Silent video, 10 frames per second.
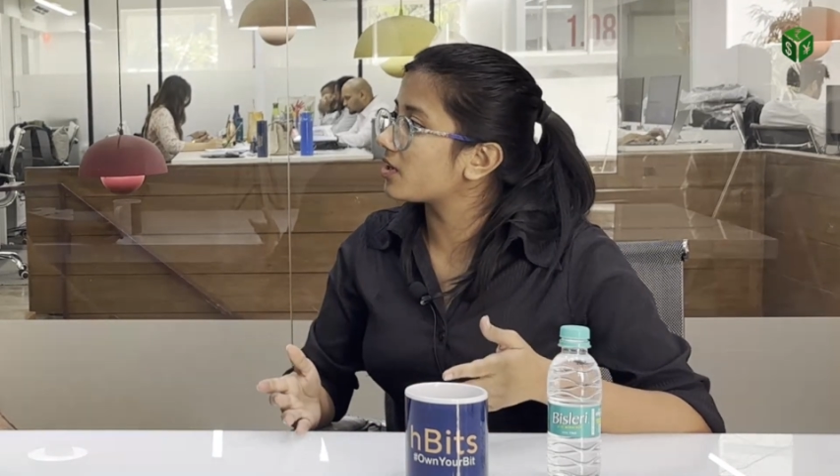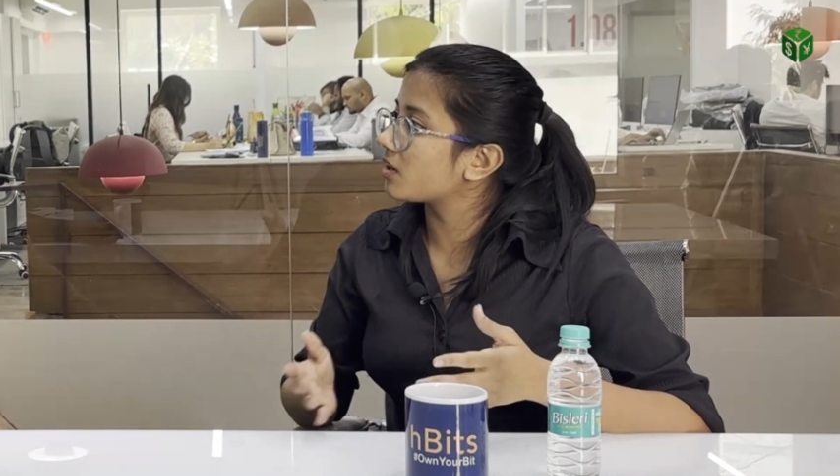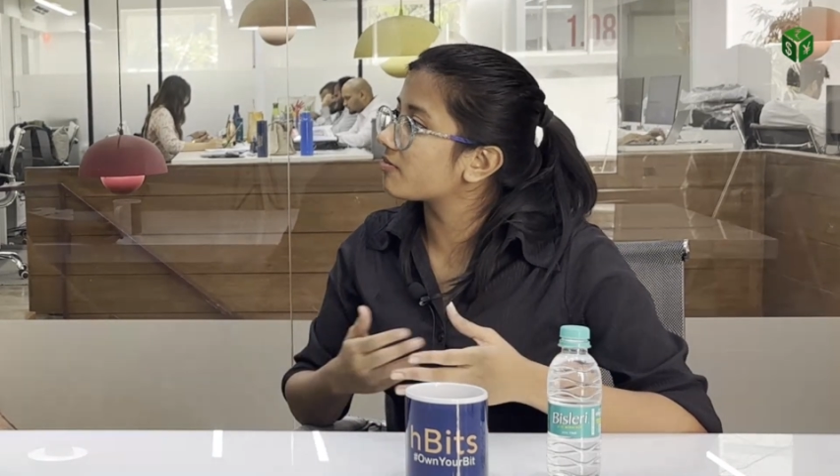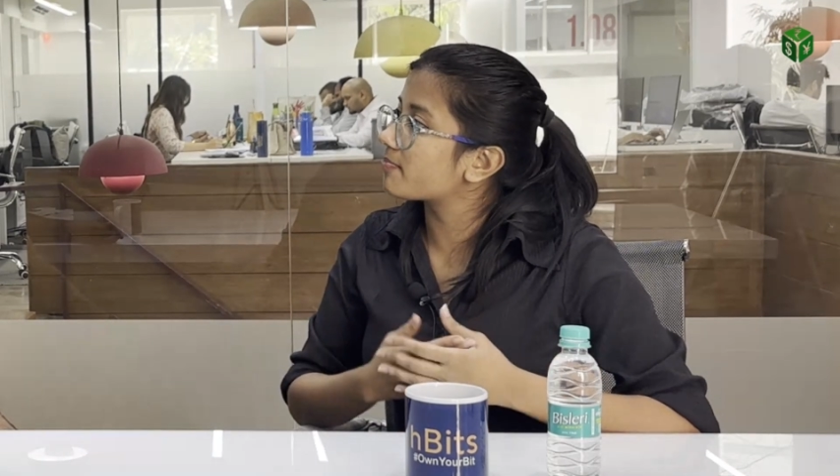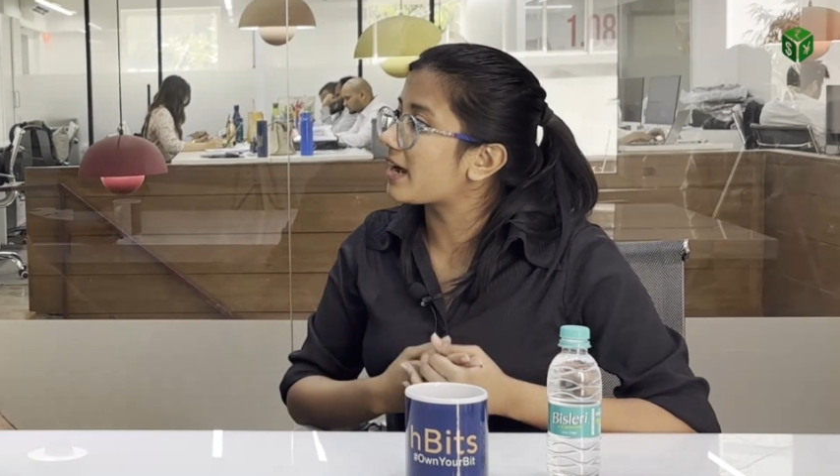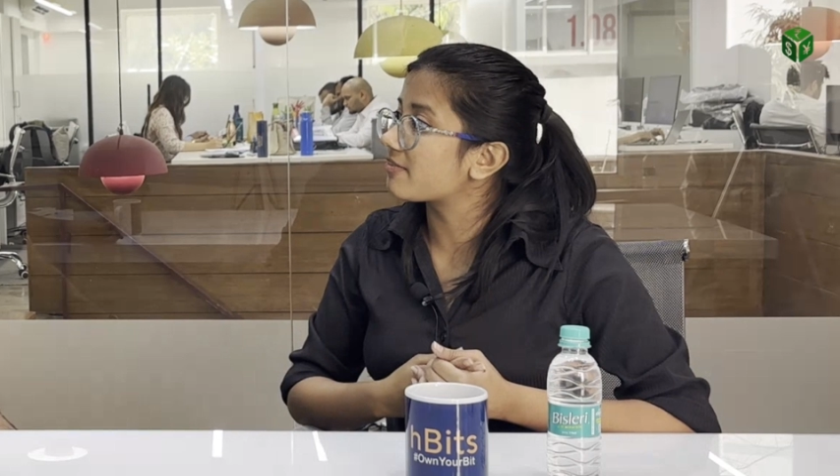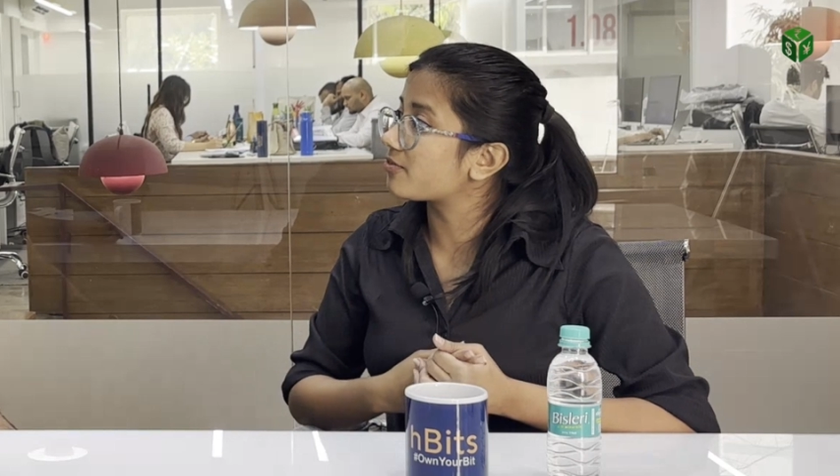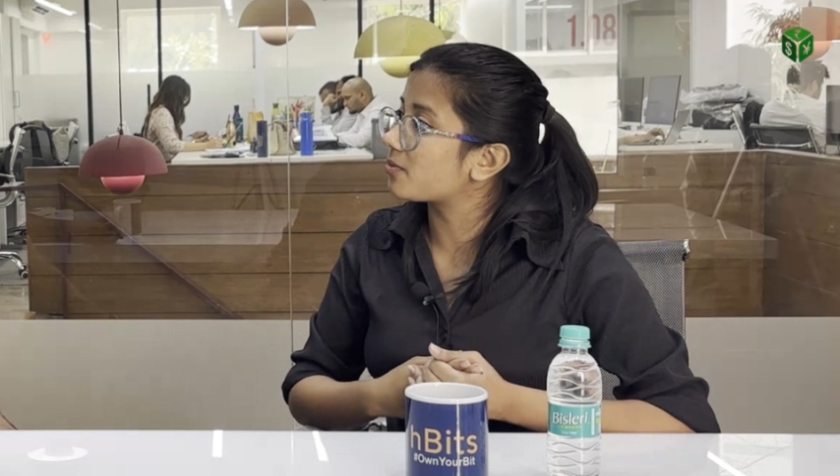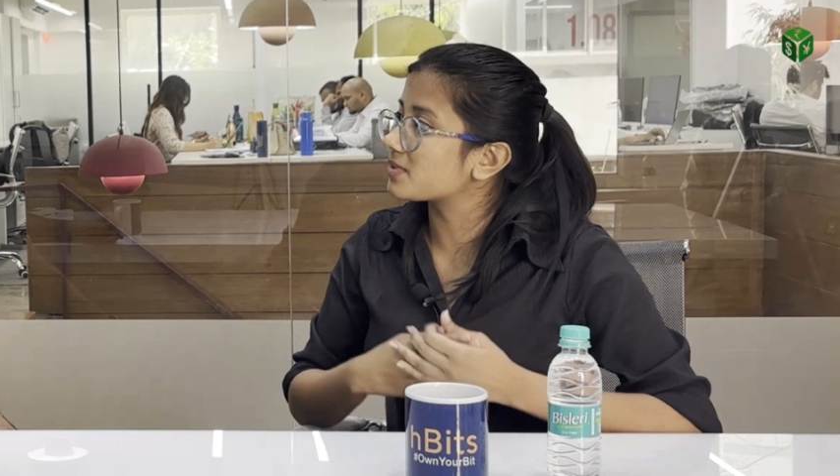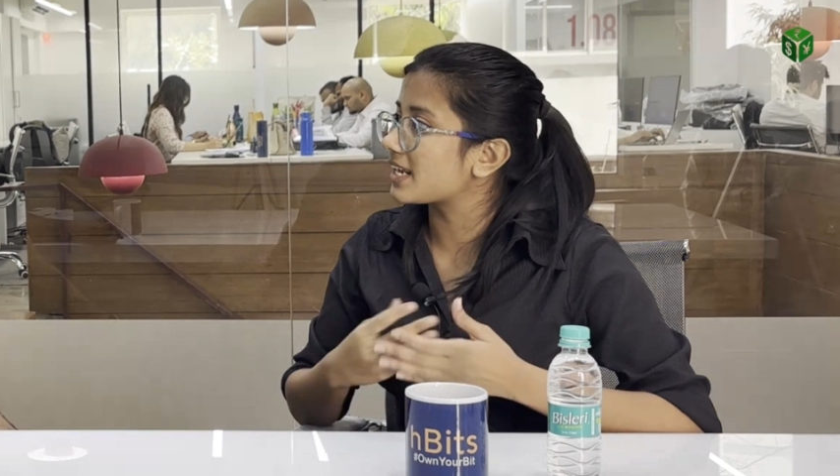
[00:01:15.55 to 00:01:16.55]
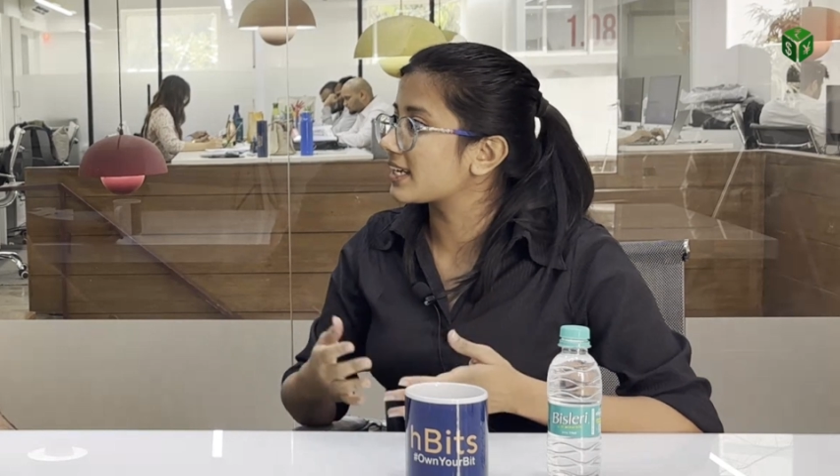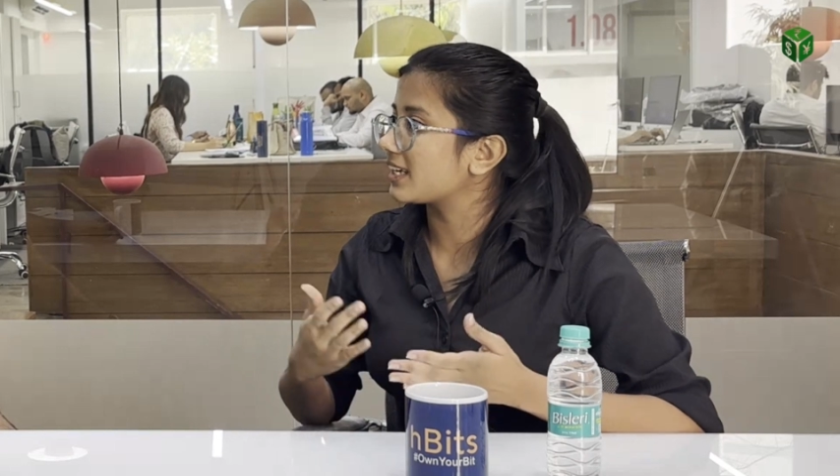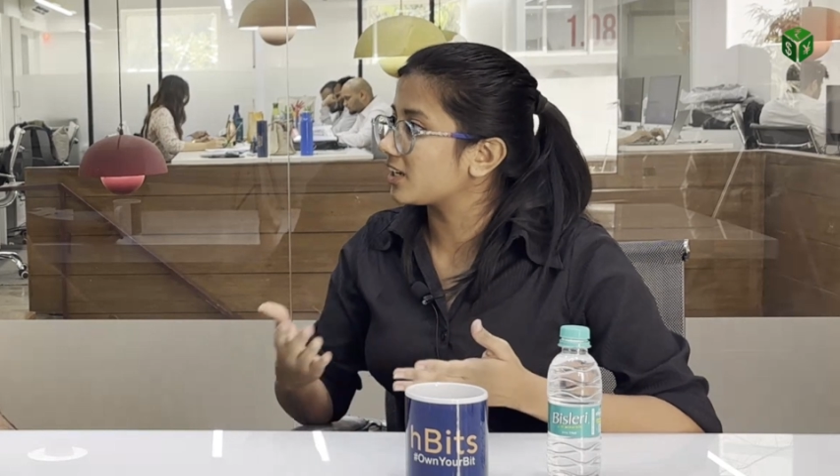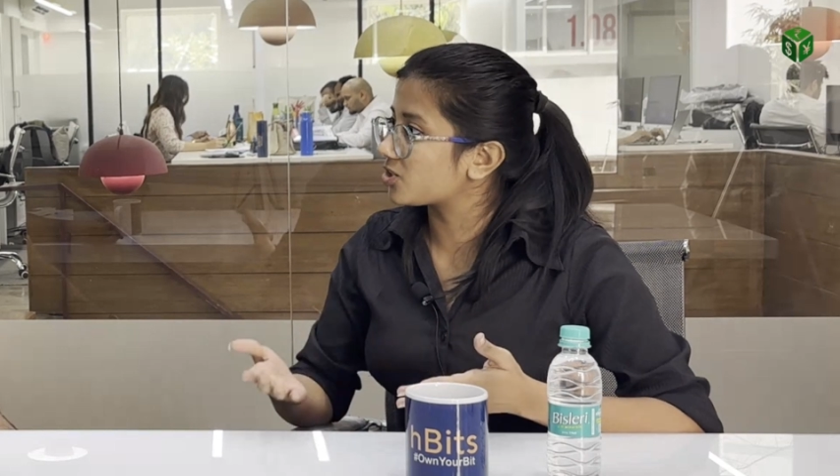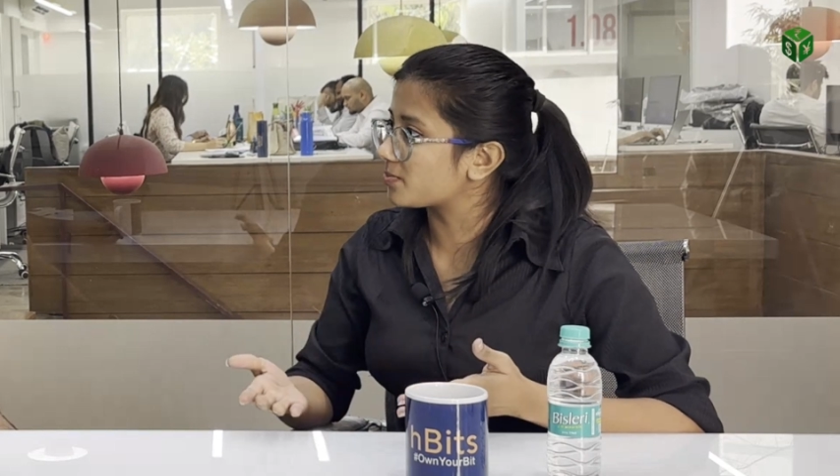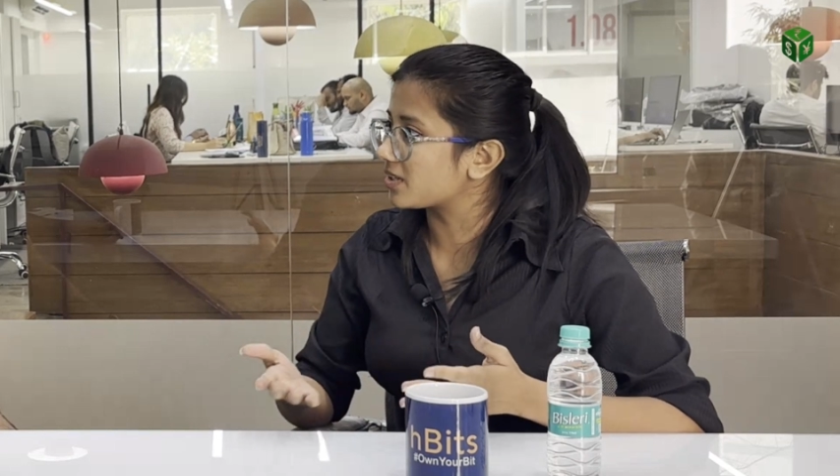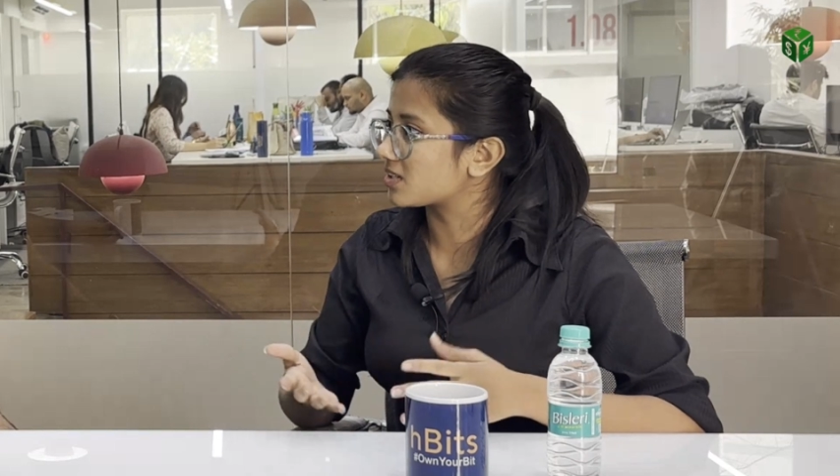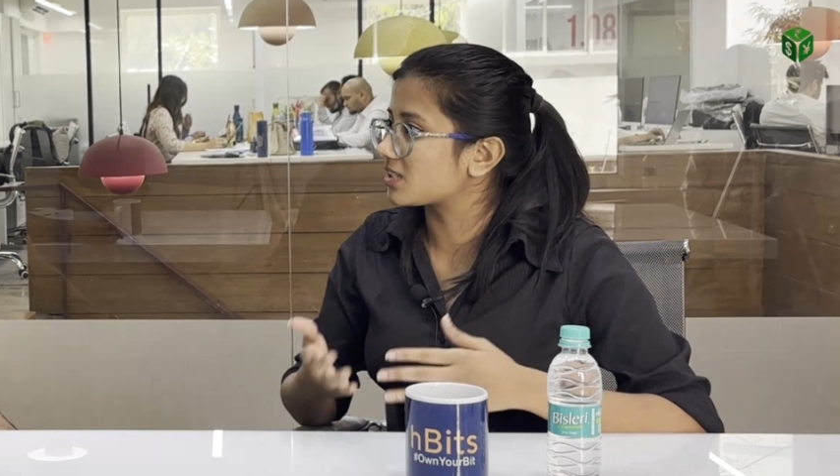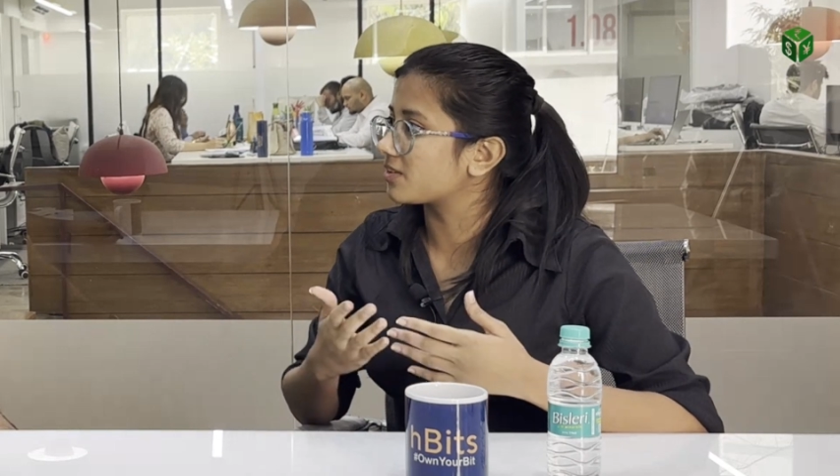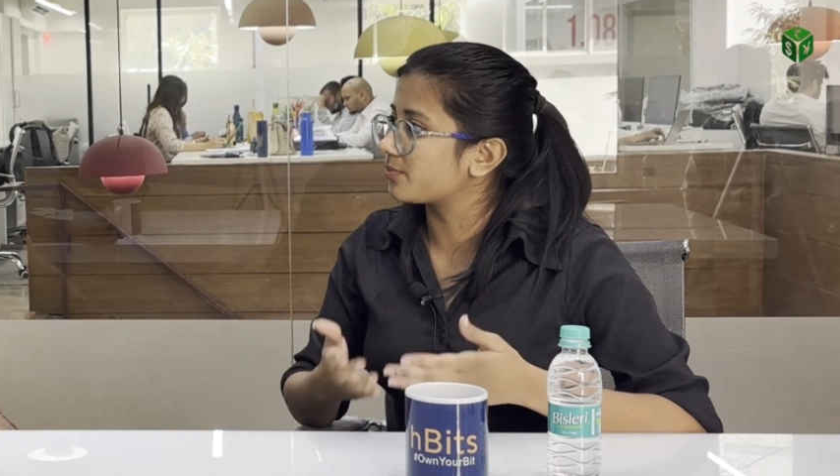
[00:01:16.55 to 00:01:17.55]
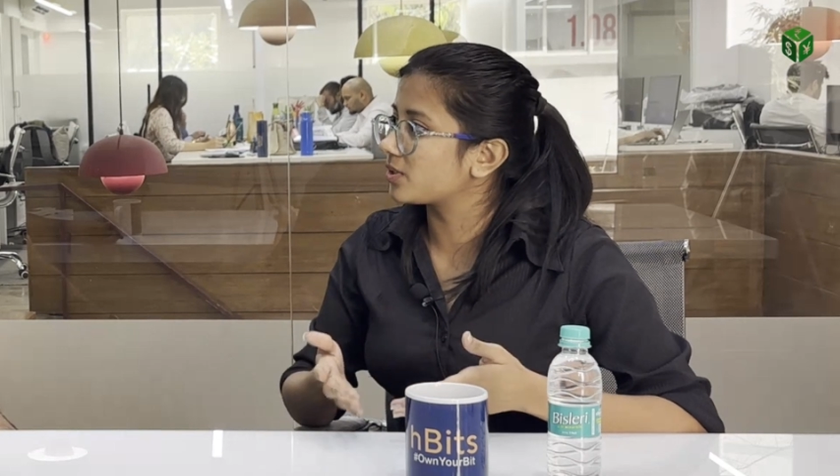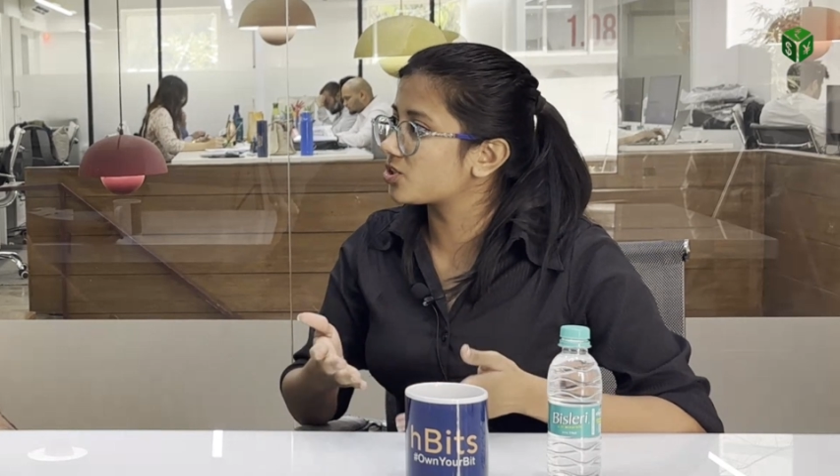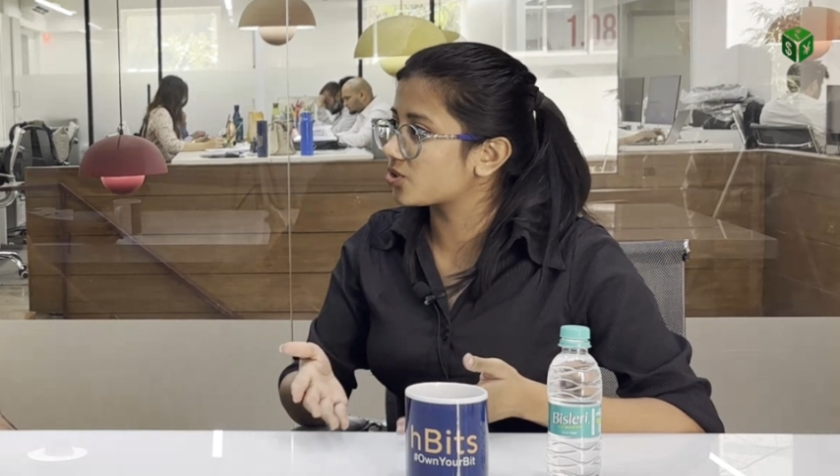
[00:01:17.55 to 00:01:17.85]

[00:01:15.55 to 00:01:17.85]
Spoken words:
model of platforms like hBits,